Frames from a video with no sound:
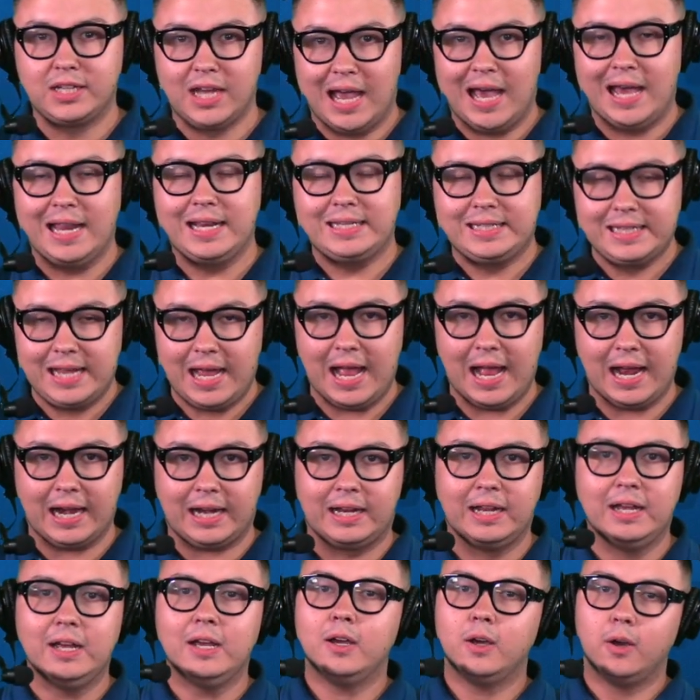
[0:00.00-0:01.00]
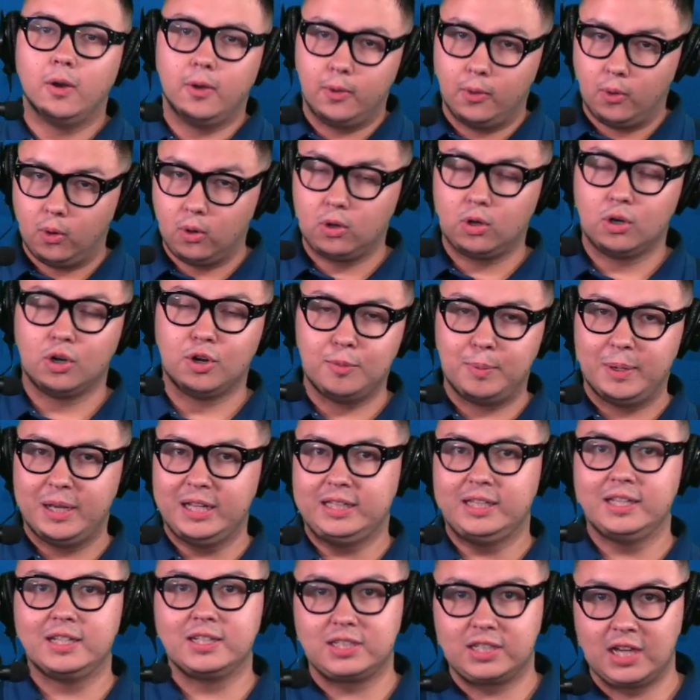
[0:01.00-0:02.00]
on deck in order to
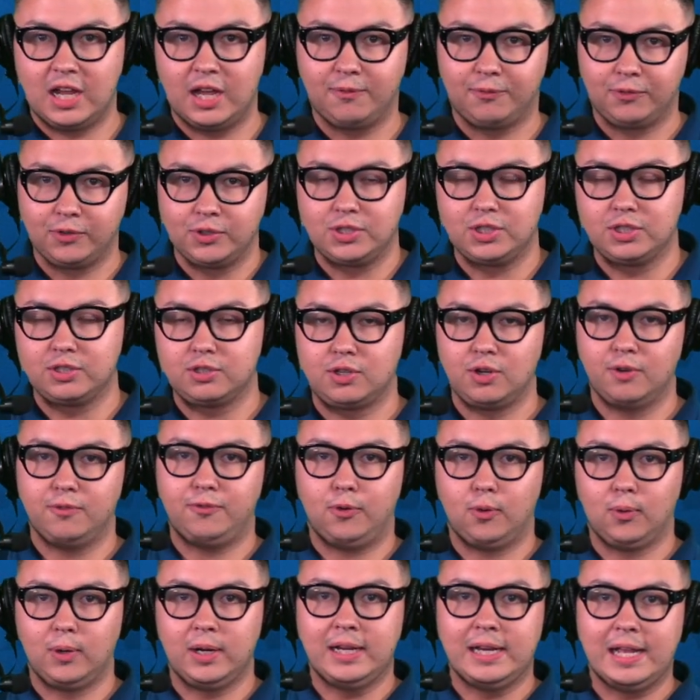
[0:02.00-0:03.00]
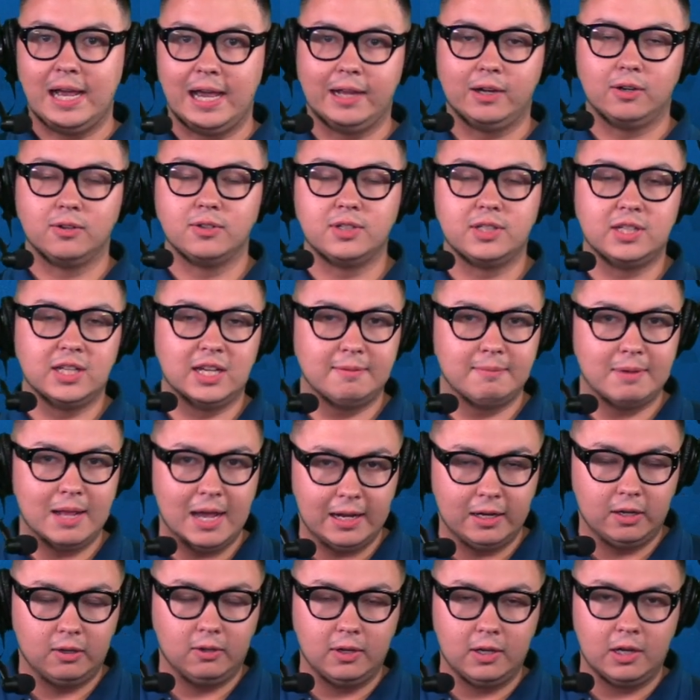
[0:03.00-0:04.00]
beat this San Francisco 49ers team.
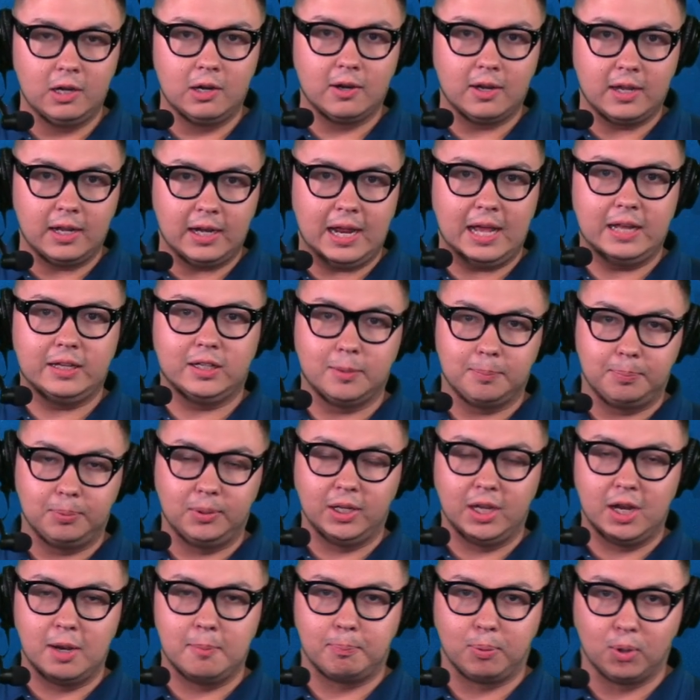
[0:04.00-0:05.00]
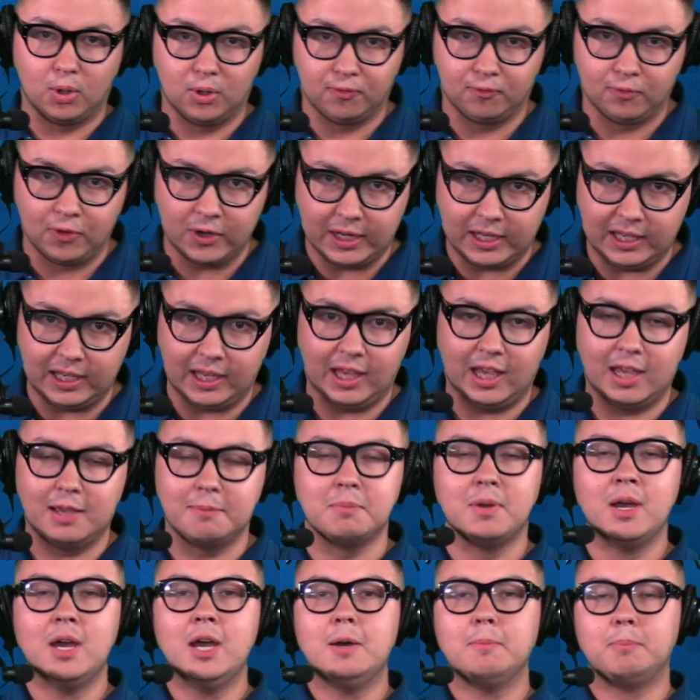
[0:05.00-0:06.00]
Not only are you going to have to play a perfect
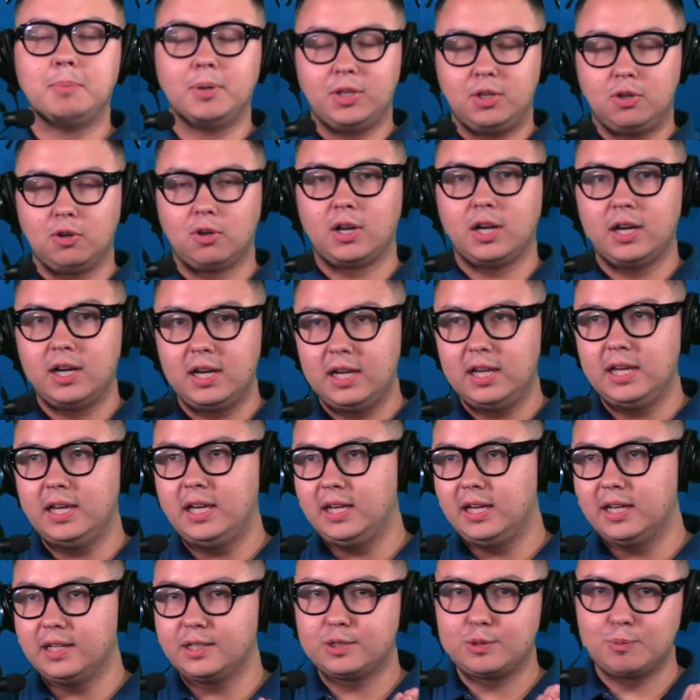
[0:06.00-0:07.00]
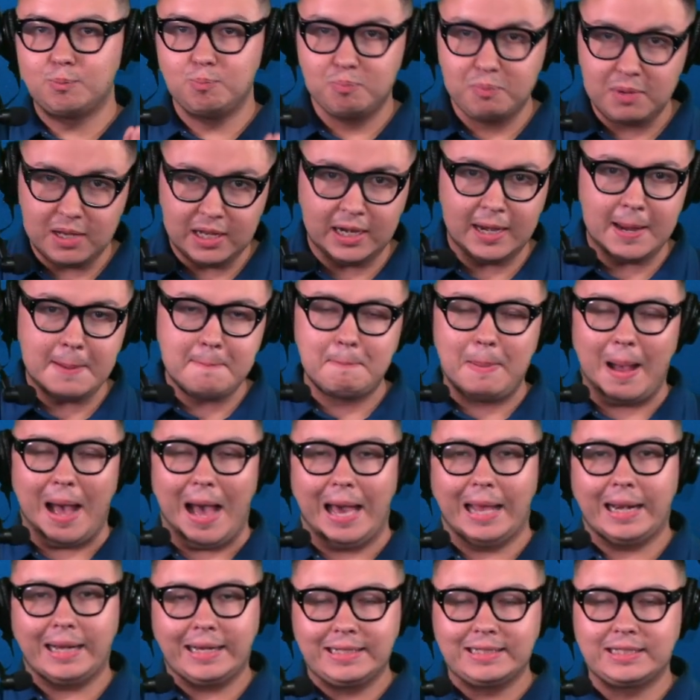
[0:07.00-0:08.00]
game, but you're going to need as many
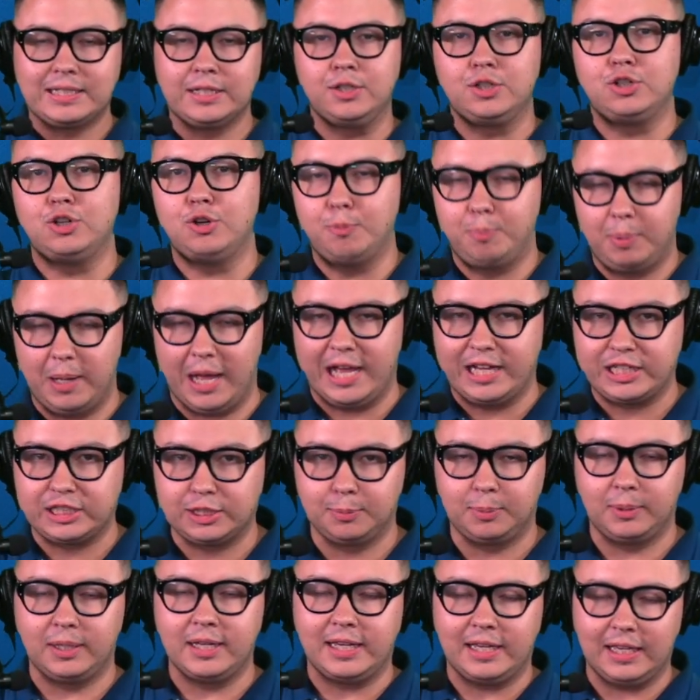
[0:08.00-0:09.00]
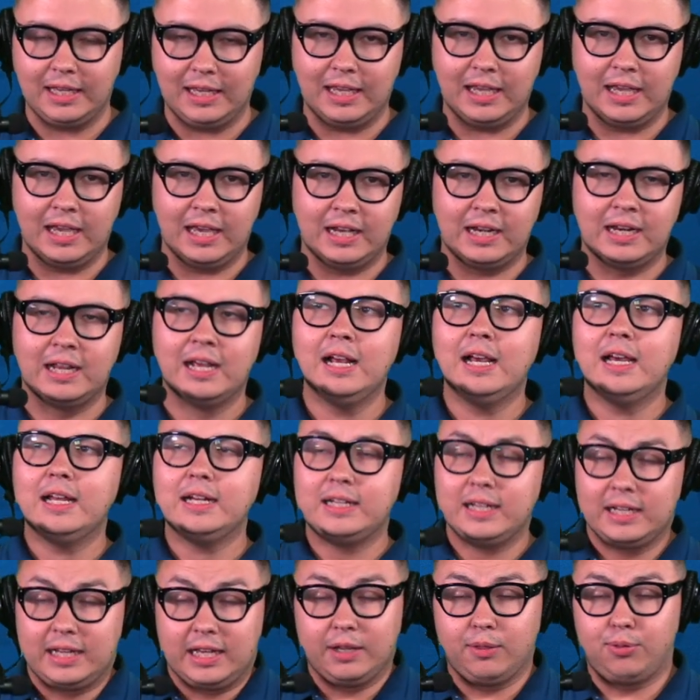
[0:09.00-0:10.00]
bodies as you possibly can
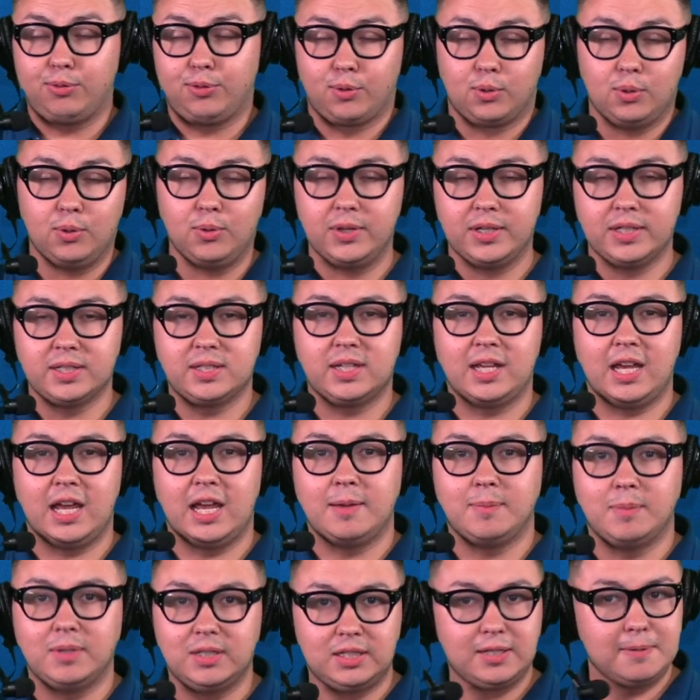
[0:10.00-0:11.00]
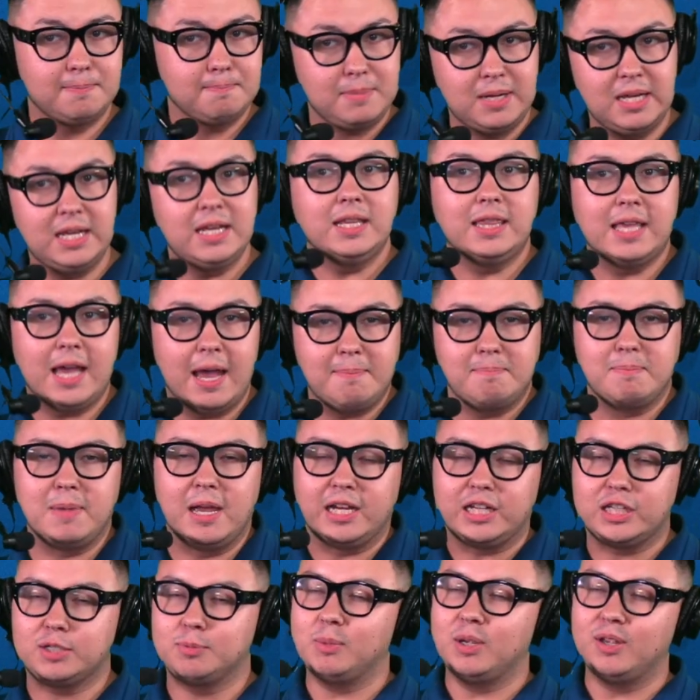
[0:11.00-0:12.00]
to get through this game. And to me, that
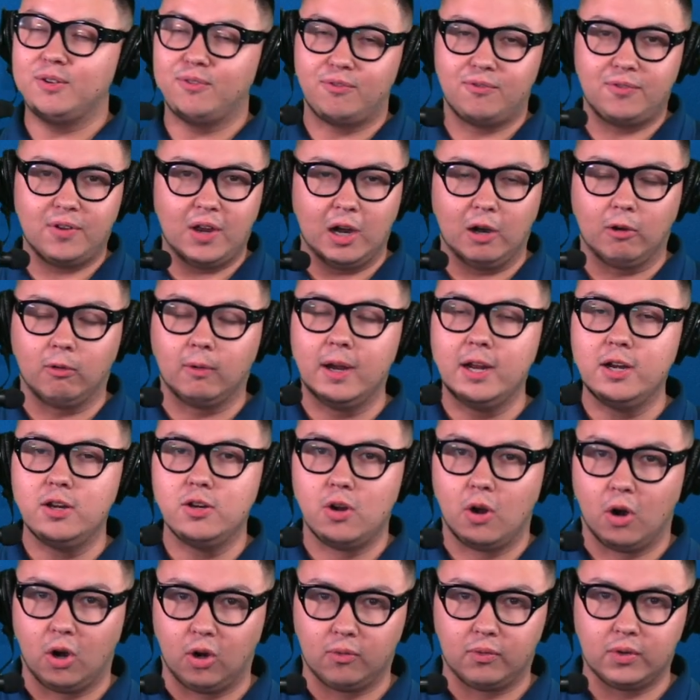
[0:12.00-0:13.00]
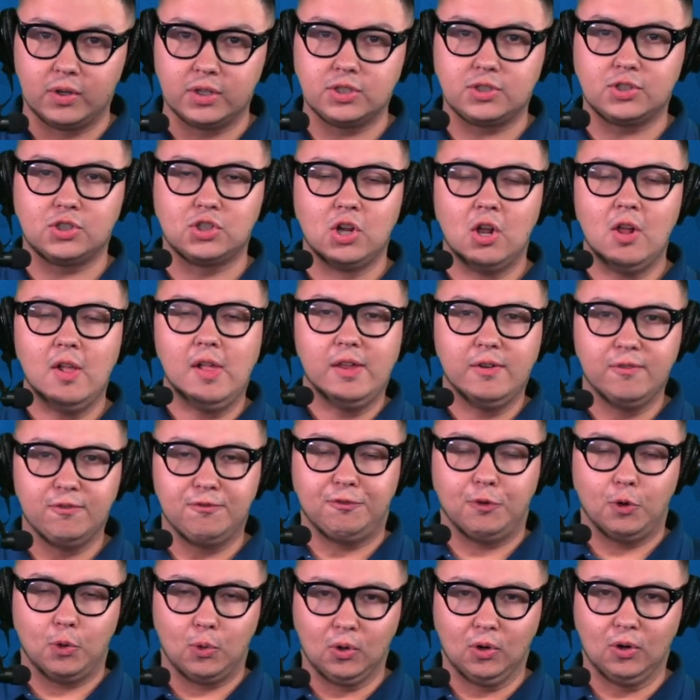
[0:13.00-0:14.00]
makes me very nervous
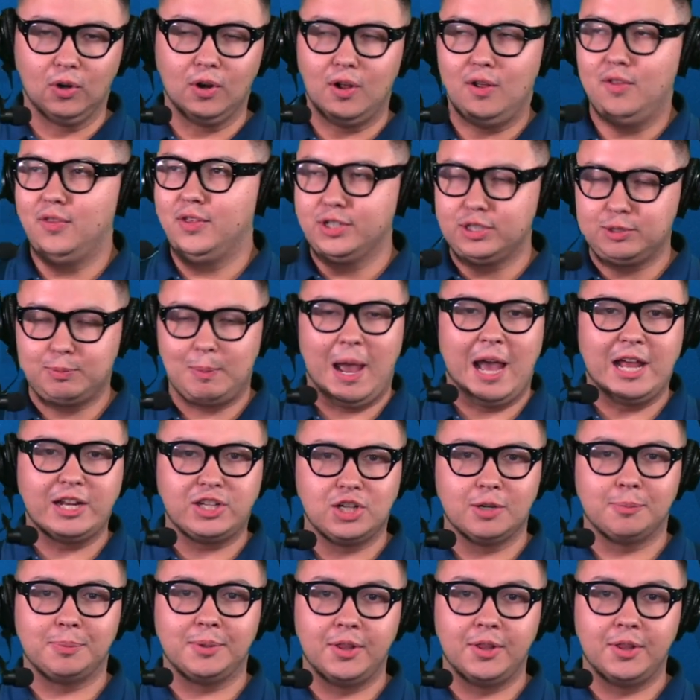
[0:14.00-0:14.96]
for this matchup